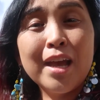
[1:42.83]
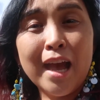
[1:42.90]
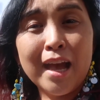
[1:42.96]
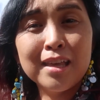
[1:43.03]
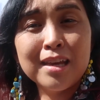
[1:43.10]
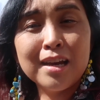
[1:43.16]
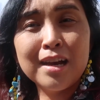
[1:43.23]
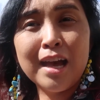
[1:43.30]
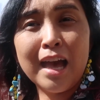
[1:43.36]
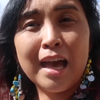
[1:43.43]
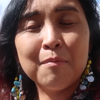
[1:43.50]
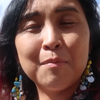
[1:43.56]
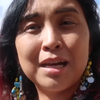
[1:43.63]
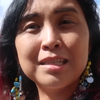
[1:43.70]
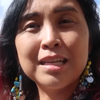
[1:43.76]
Kenya
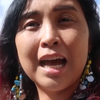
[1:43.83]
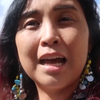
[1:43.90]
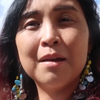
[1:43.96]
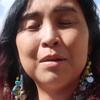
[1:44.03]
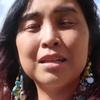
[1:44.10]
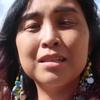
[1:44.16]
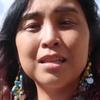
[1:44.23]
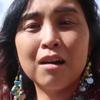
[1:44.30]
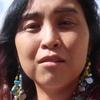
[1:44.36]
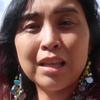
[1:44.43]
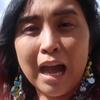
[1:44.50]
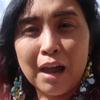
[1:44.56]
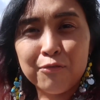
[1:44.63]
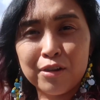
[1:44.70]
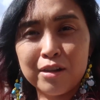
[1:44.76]
and my time in South
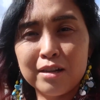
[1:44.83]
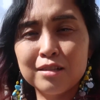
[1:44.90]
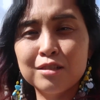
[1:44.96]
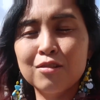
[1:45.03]
Africa.